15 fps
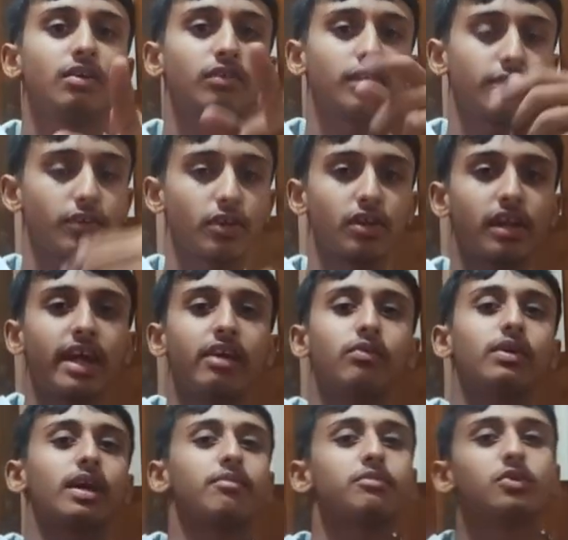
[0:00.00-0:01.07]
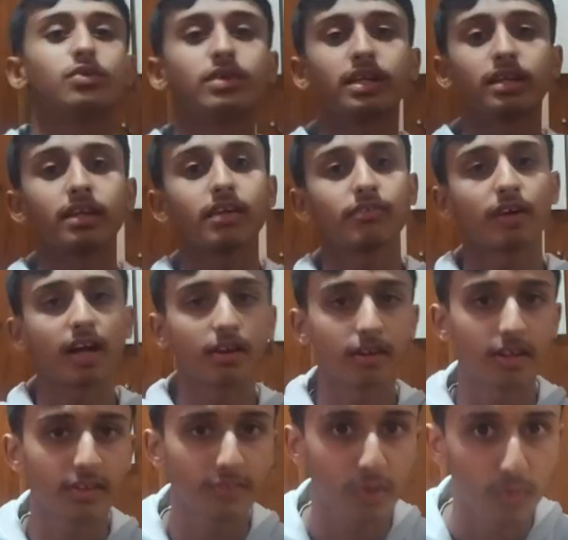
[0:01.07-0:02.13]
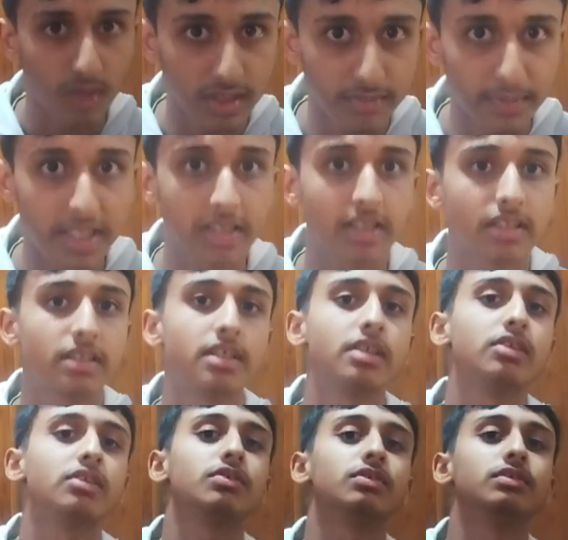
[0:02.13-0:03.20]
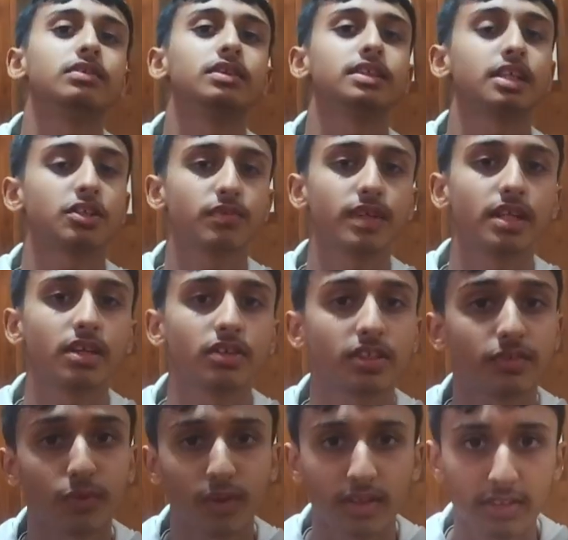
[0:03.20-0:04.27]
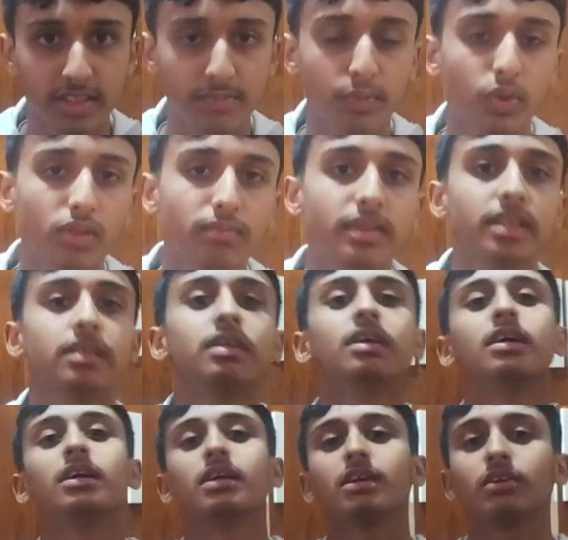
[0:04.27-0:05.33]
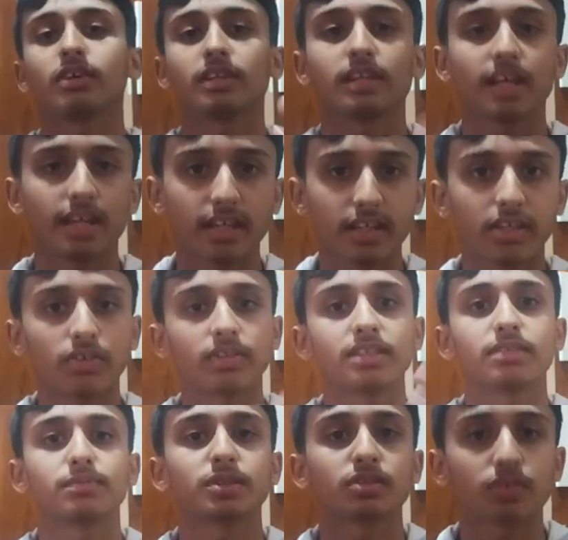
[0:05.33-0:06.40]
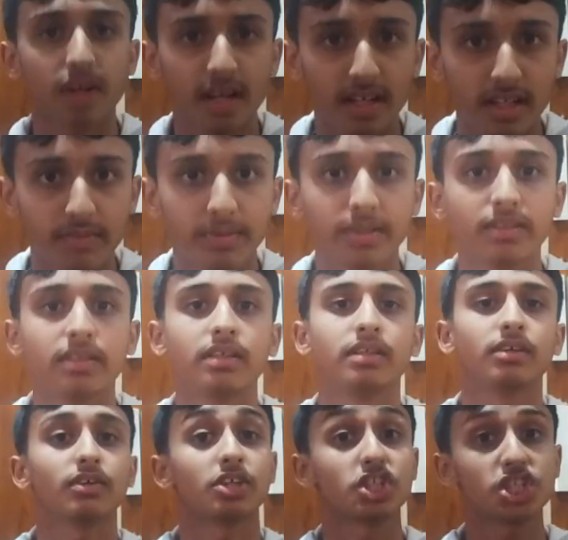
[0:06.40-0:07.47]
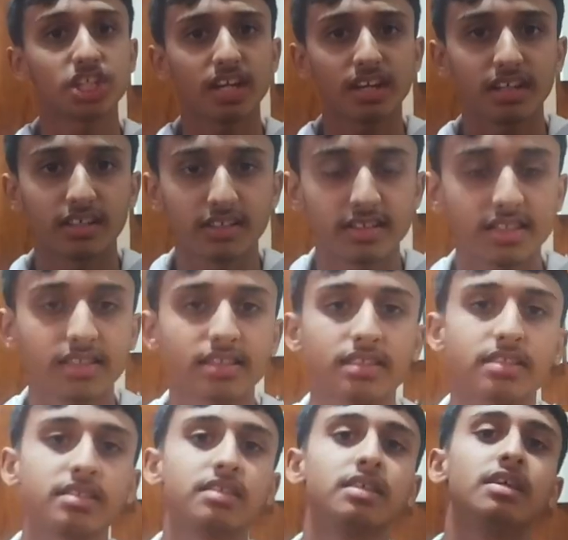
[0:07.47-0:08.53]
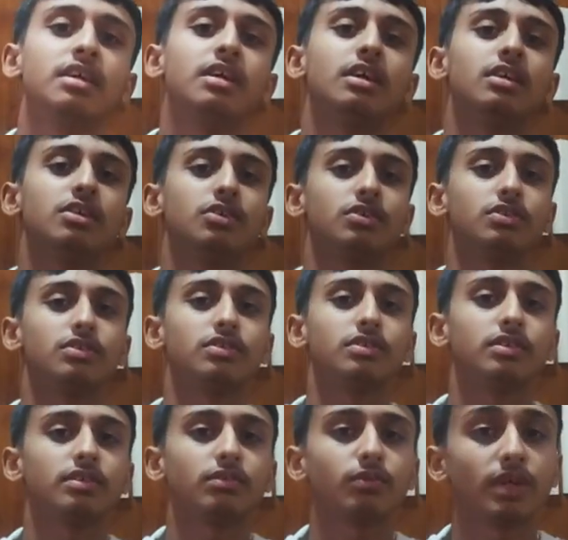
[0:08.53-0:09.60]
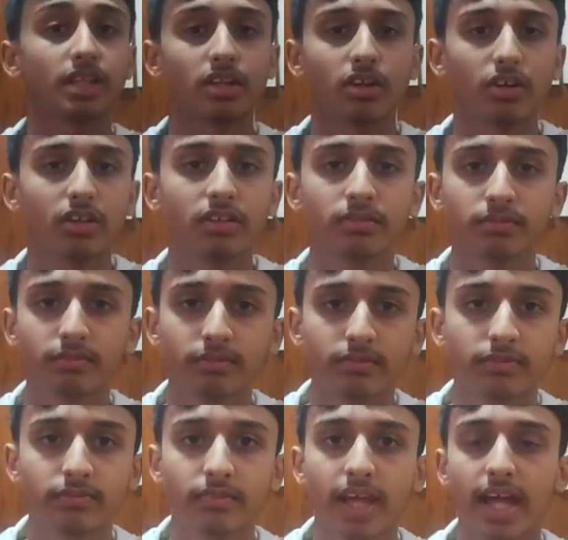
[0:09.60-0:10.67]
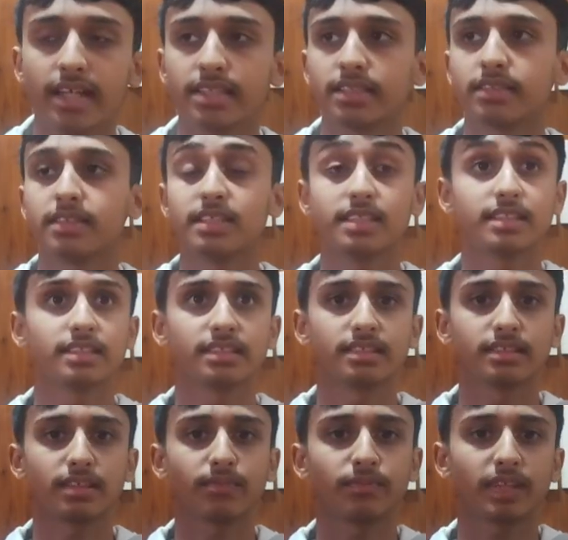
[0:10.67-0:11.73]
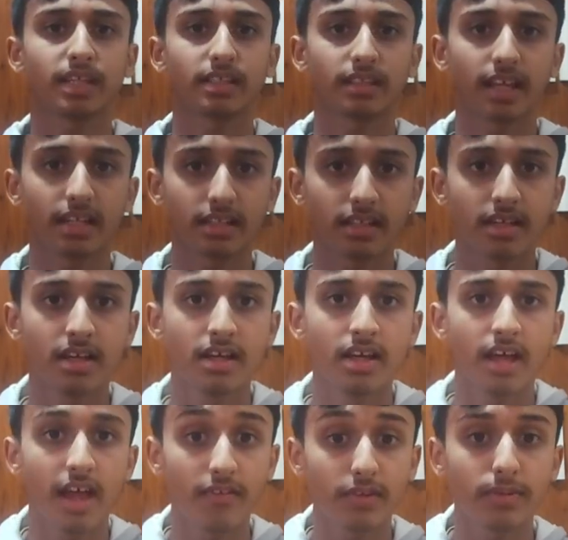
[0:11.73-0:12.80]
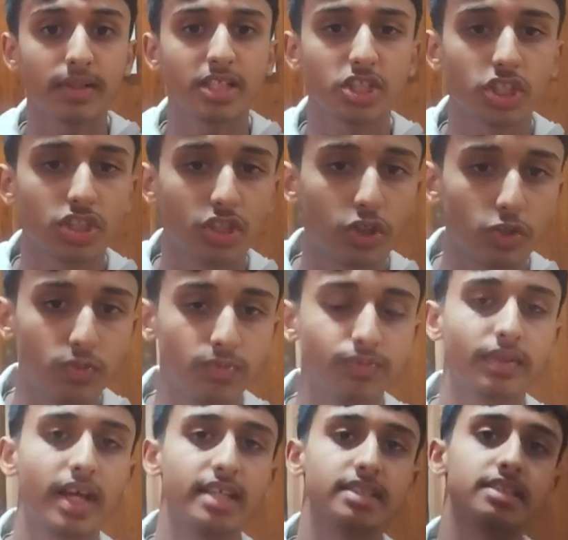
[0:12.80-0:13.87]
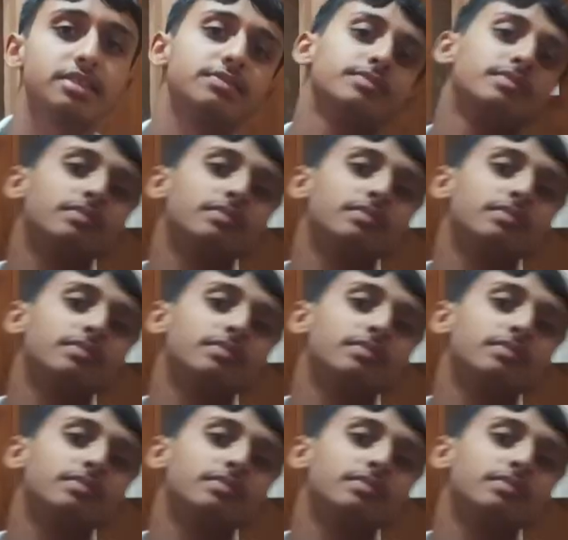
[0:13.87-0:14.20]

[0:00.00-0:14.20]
if you like what I'm doing, if you want me to continue such videos, if you want to support me, you can like, you can subscribe, you can share this to one and all, as this is something that everybody should know, as